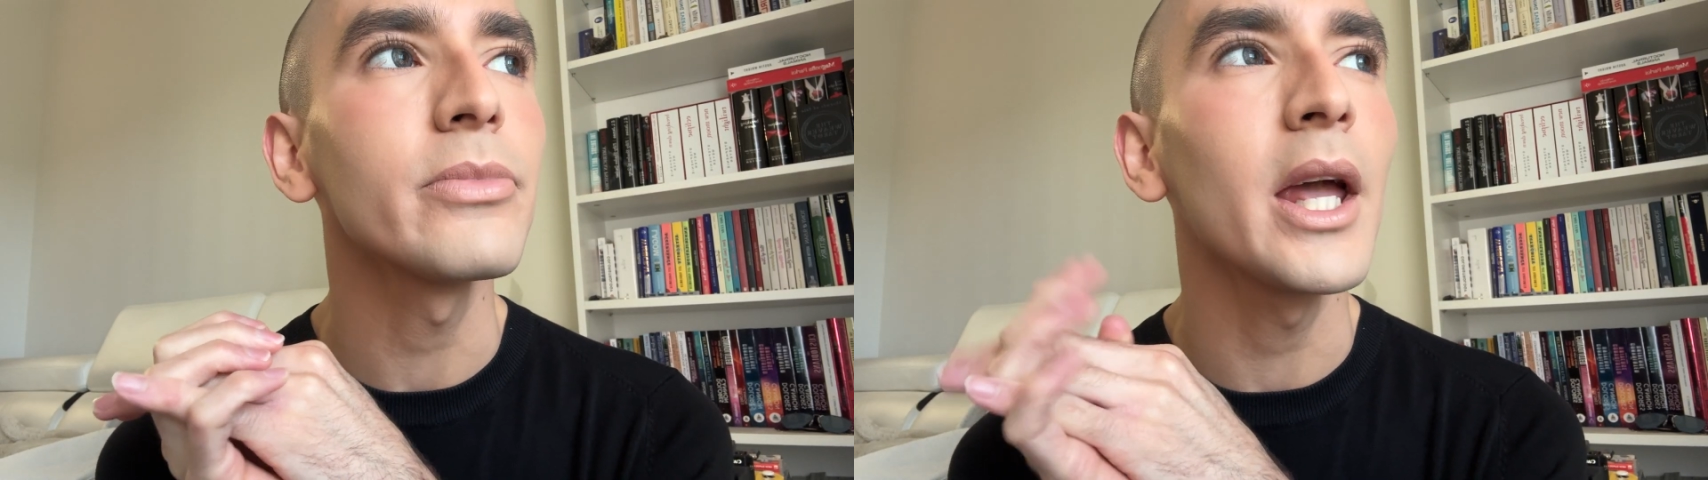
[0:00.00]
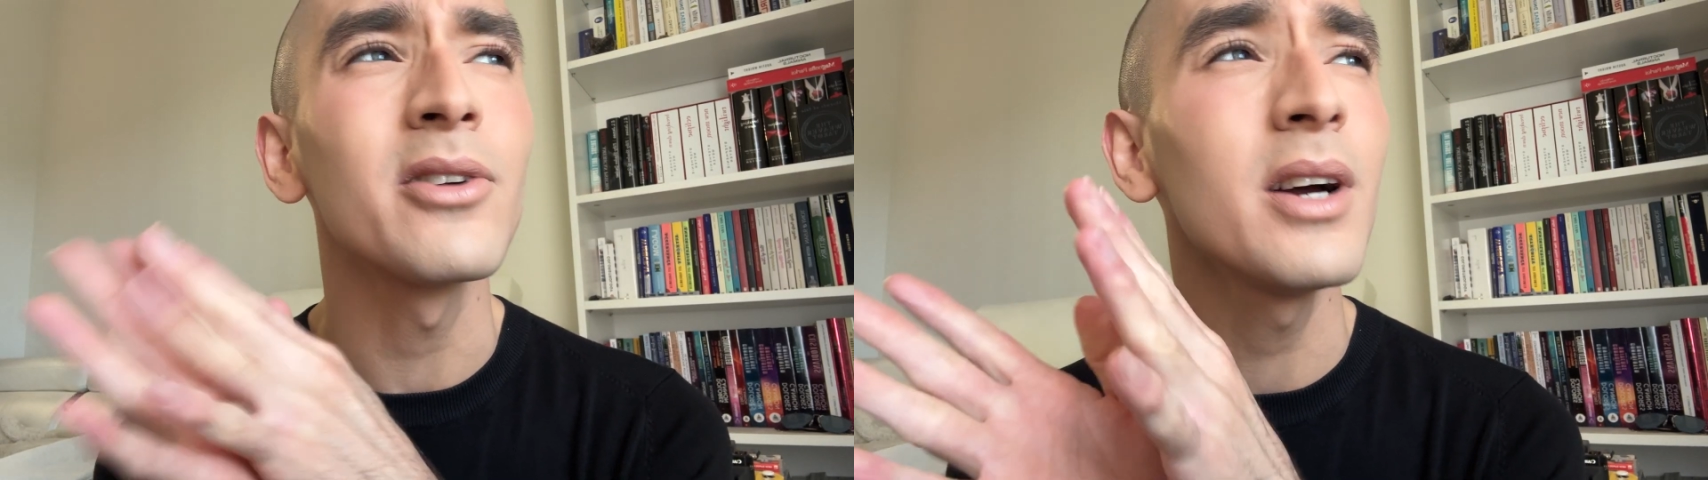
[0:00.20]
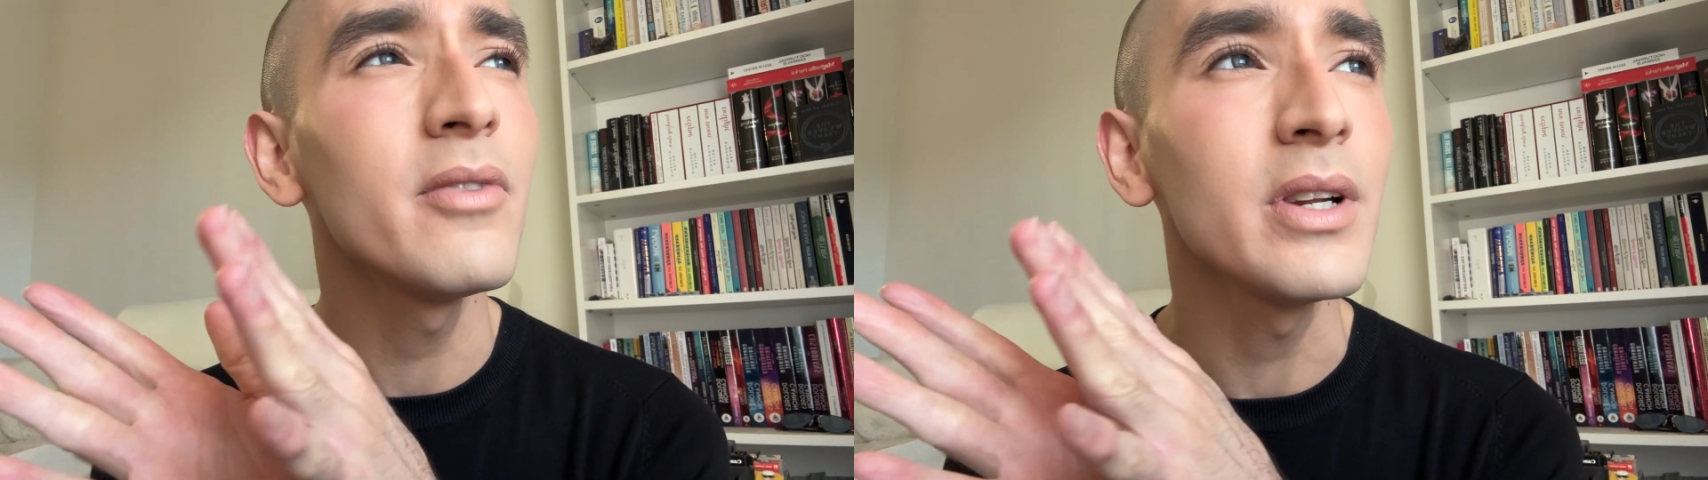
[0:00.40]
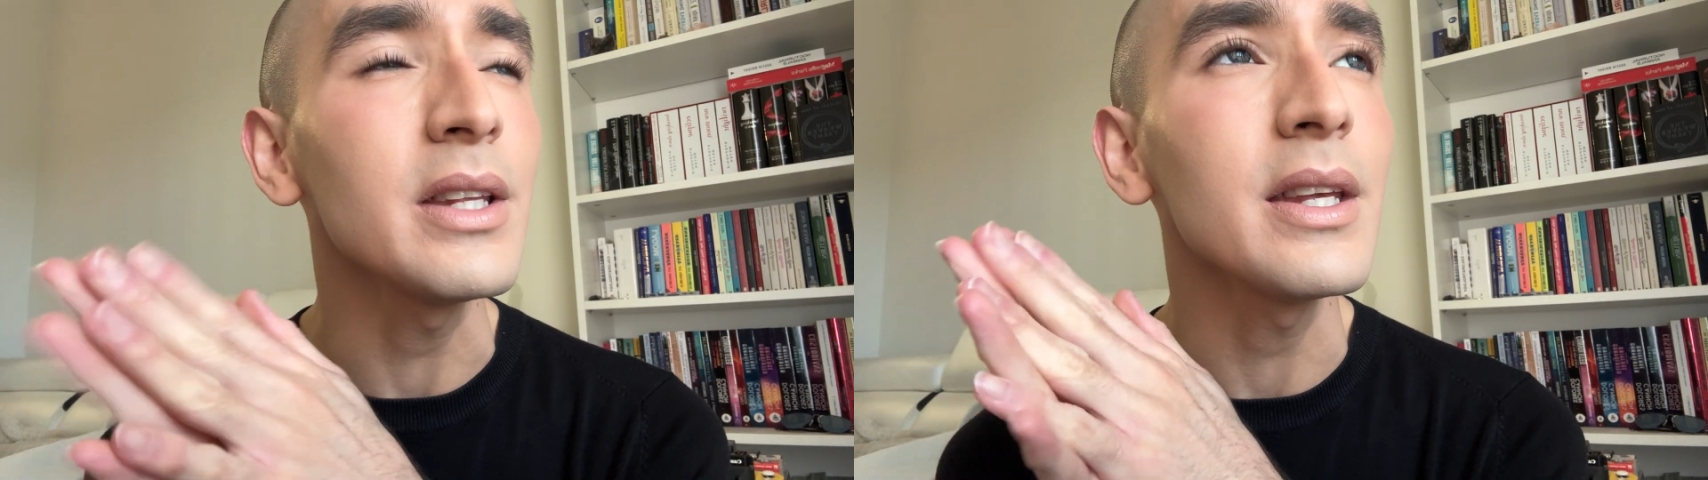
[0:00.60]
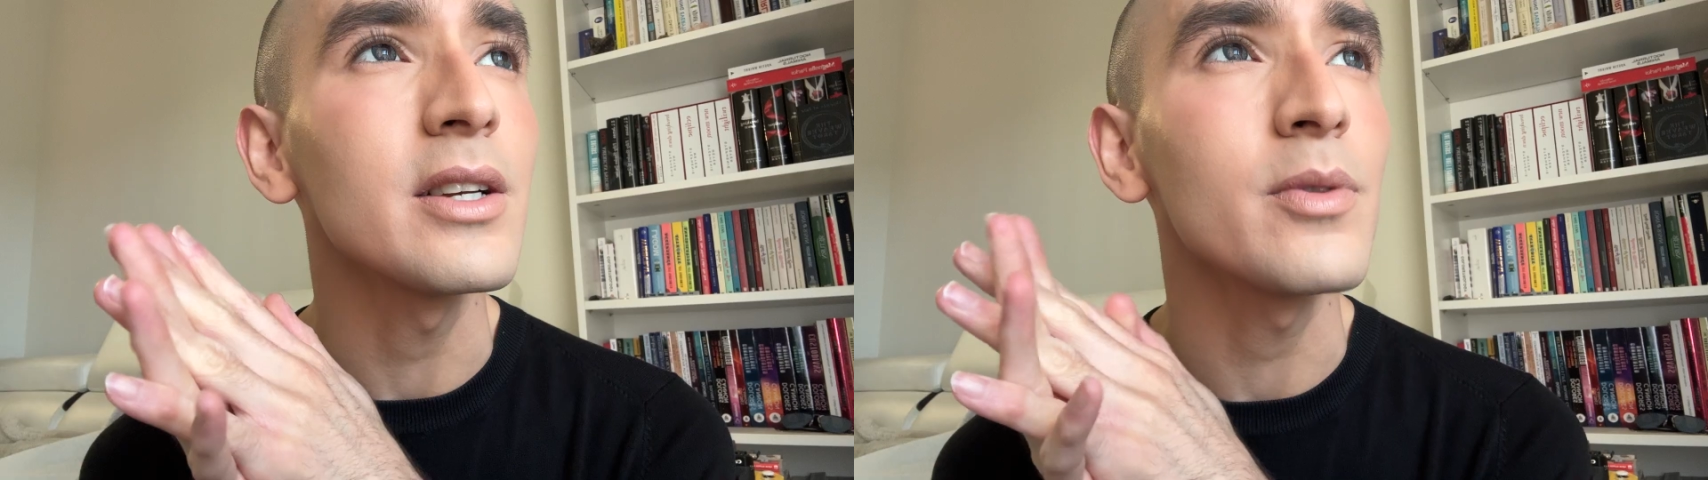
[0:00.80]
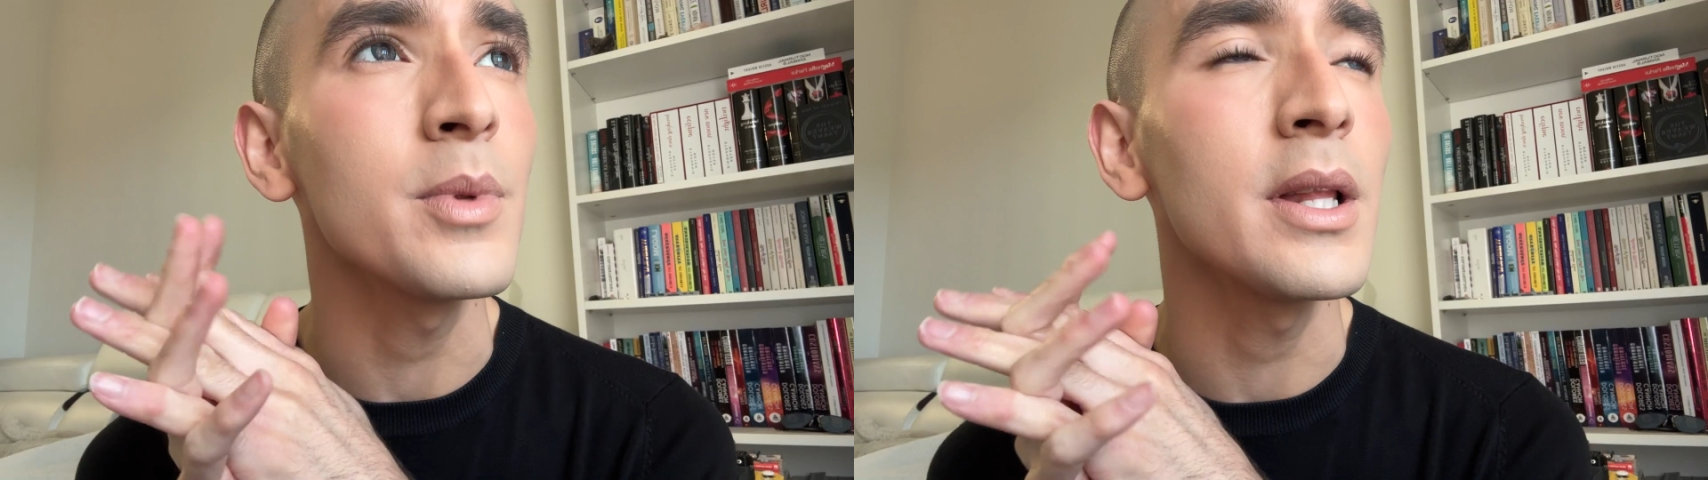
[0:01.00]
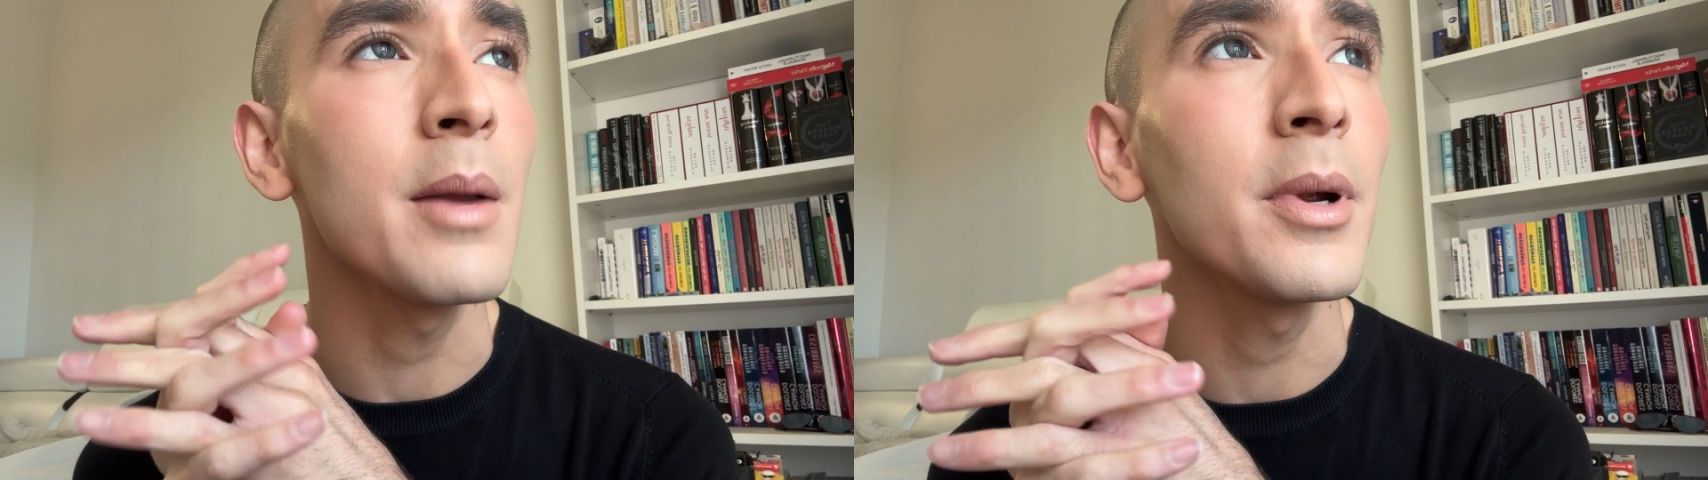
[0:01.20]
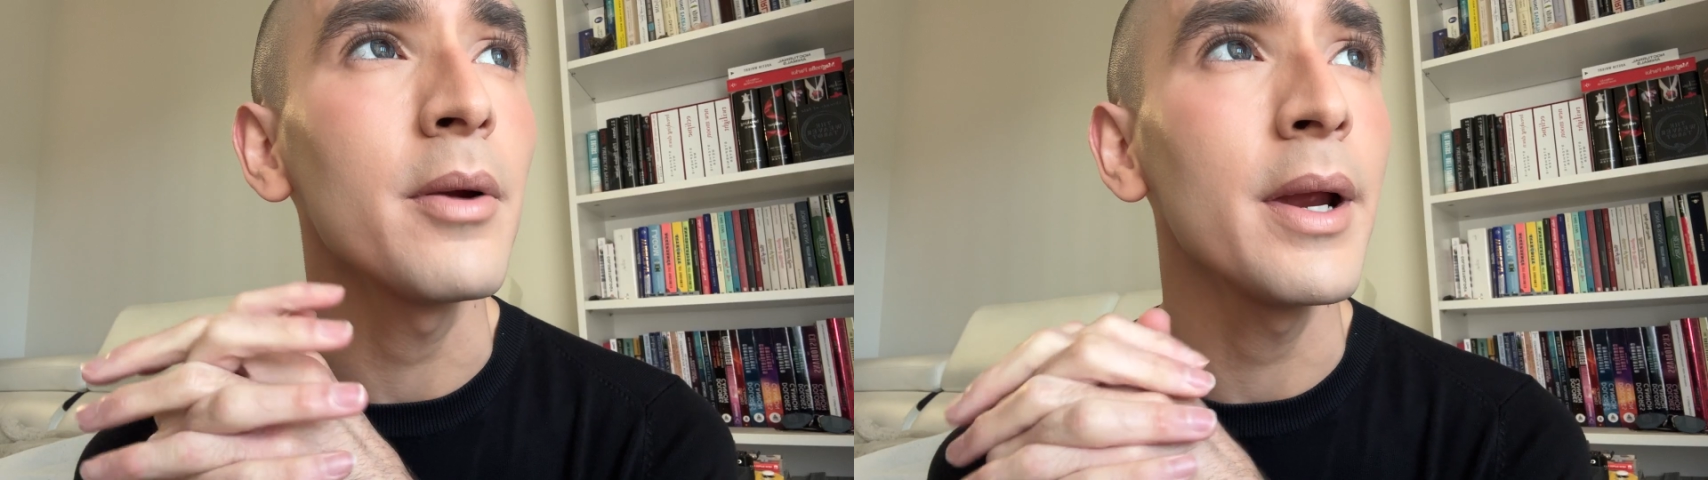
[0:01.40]
I don't have anything else from the
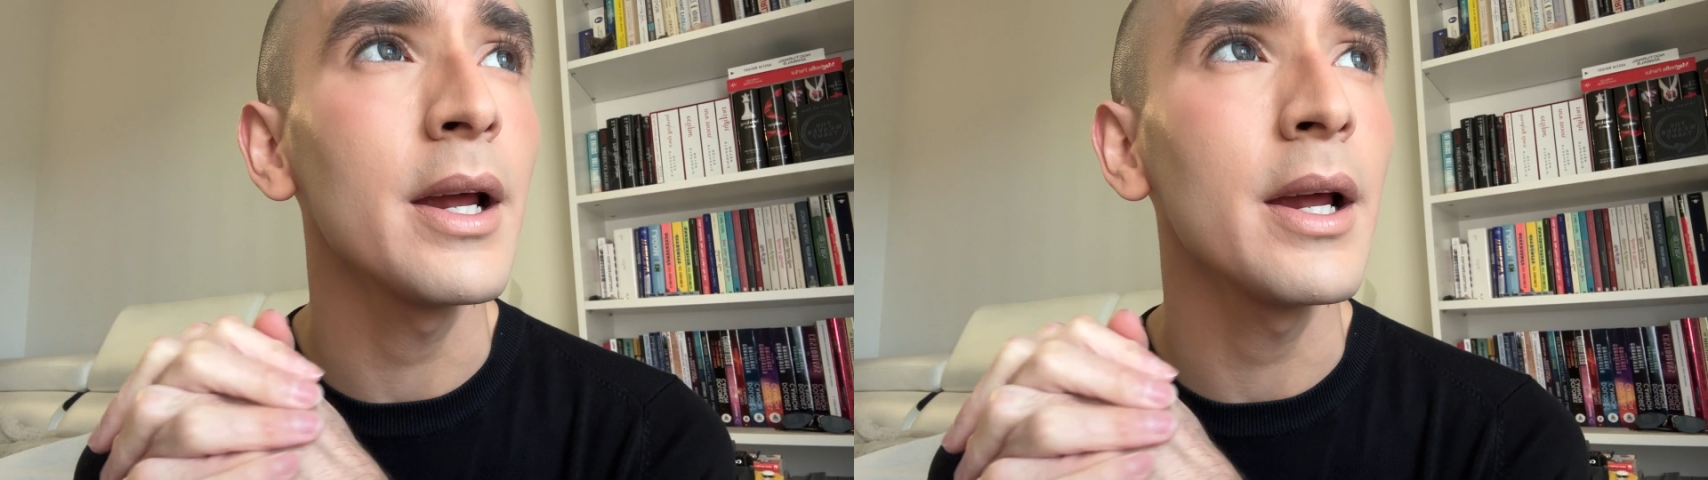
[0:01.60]
library right